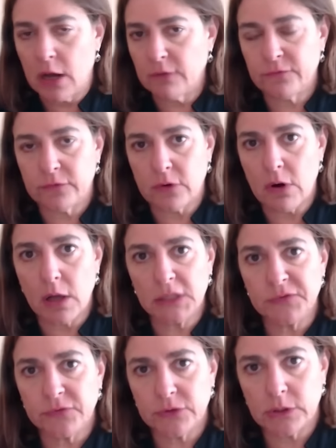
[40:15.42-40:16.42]
off for
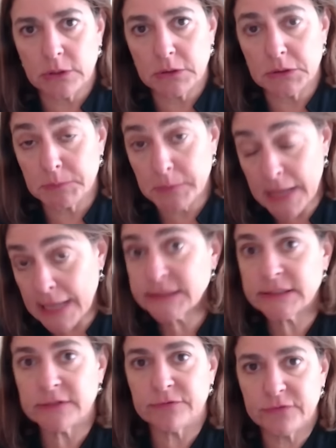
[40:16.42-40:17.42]
all of their
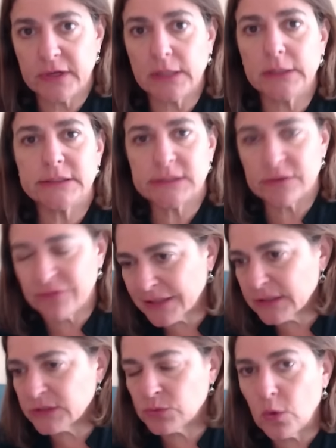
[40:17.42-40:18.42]
massive felonies. In
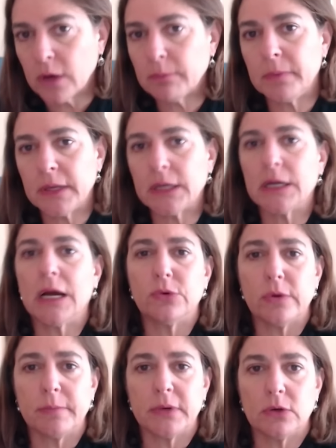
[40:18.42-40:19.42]
fact, it's one big
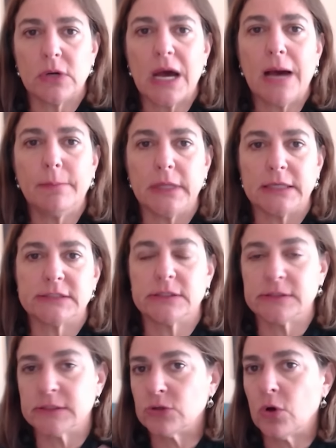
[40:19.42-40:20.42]
criminal complex
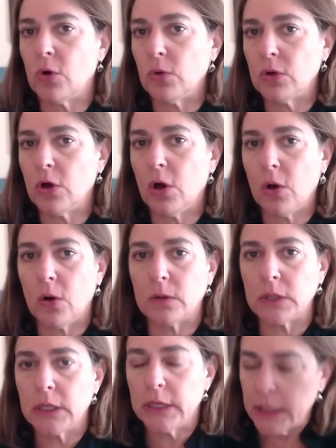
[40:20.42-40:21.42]
because its whole
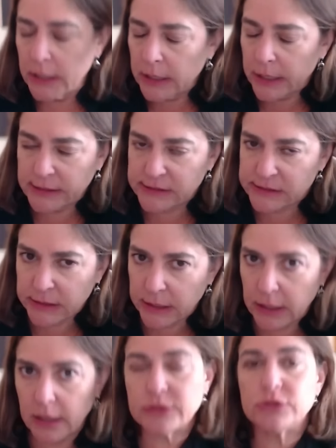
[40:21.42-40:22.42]
goal is
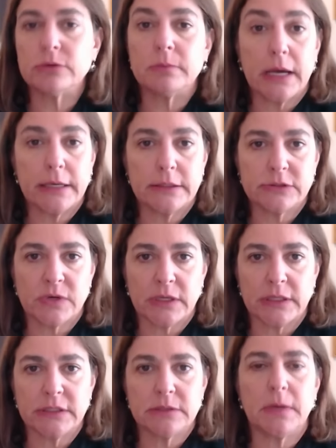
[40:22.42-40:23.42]
to undermine
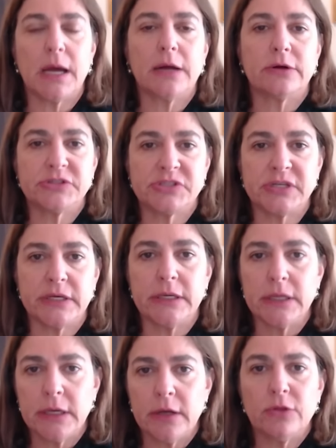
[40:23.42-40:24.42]
Israeli
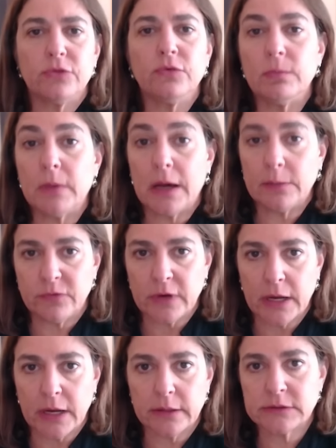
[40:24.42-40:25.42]
democracy through mob
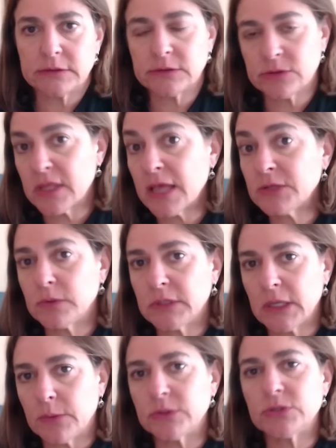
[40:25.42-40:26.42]
violence. So that's what
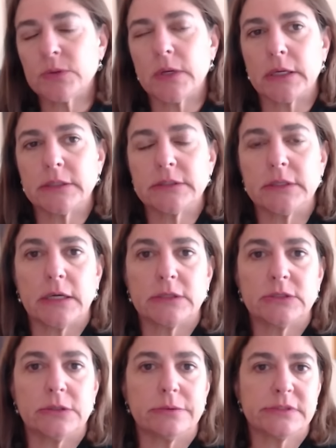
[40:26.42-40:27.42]
they were doing until
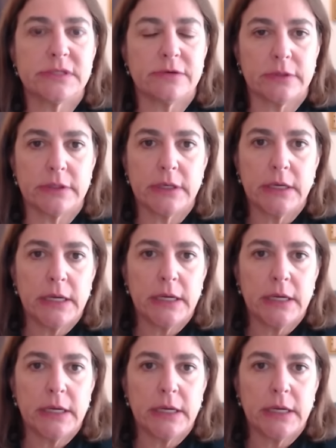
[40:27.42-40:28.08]
October 7th.